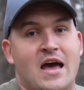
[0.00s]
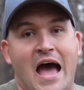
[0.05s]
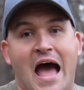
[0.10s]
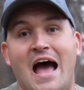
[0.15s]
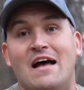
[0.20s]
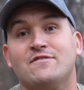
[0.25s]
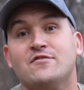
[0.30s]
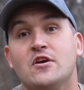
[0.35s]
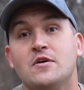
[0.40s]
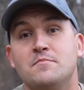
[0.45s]

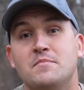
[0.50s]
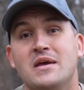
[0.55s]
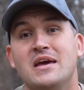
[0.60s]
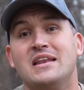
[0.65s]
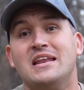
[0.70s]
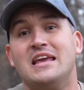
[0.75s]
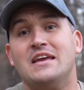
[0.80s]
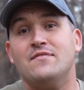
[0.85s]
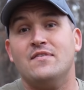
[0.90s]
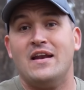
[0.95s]
I have to
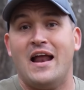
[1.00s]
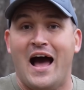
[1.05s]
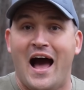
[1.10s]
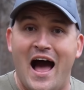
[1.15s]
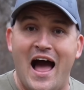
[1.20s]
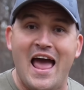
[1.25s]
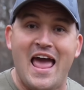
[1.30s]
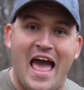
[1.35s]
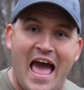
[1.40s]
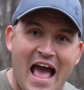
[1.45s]
admit, even
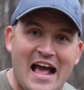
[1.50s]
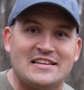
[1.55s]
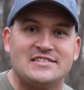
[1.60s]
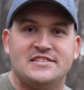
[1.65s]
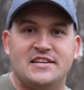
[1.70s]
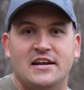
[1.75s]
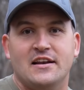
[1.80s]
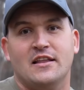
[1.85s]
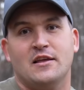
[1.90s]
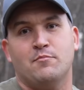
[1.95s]
I
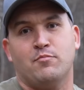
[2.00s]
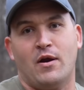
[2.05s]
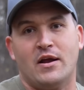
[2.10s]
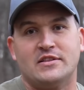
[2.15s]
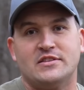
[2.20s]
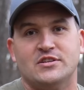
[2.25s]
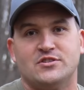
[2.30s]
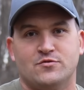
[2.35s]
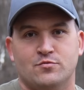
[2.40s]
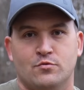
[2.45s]
accidentally
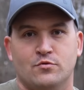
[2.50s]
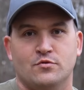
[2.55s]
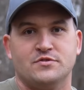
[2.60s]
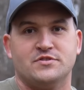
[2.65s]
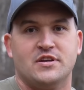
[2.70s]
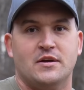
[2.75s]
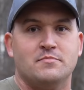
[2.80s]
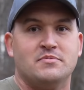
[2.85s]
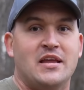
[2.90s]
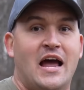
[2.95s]
break this rule
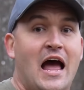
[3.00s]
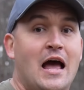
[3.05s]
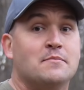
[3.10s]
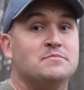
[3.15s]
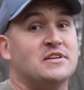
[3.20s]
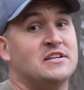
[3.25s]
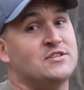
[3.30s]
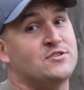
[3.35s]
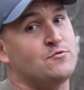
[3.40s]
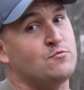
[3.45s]

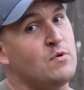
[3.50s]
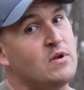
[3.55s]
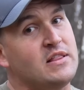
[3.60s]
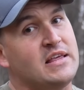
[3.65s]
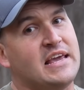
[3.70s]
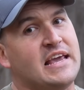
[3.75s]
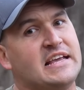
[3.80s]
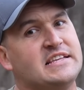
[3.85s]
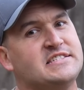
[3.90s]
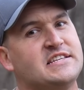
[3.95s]
sometimes, and it's
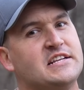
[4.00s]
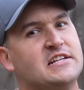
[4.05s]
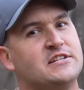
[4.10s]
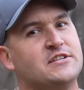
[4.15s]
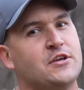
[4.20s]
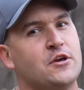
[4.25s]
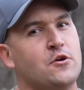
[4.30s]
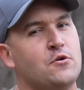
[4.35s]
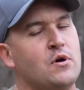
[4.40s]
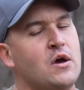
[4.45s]
really easy to
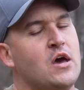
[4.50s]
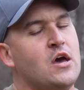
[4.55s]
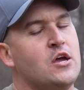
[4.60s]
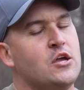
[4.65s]
do.